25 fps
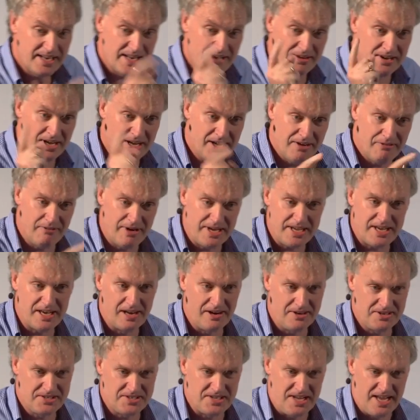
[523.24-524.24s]
Now, not
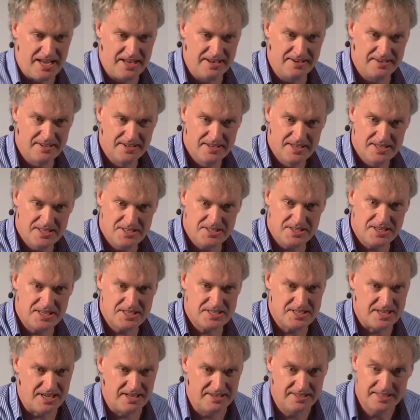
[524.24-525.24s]
regular sand, sea
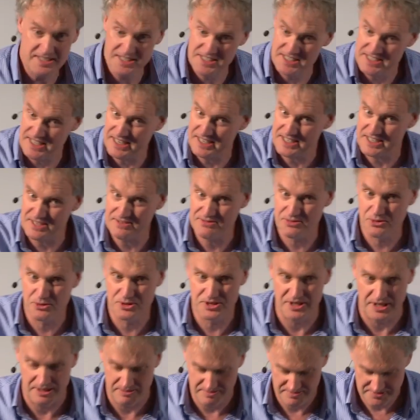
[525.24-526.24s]
sand. This is
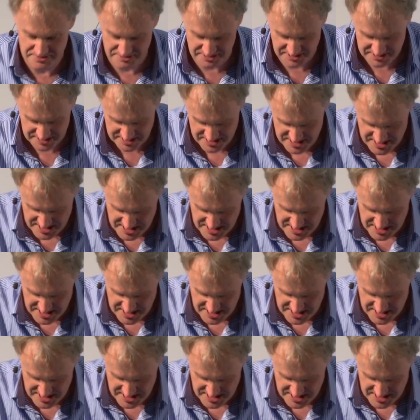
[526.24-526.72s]
1914, right?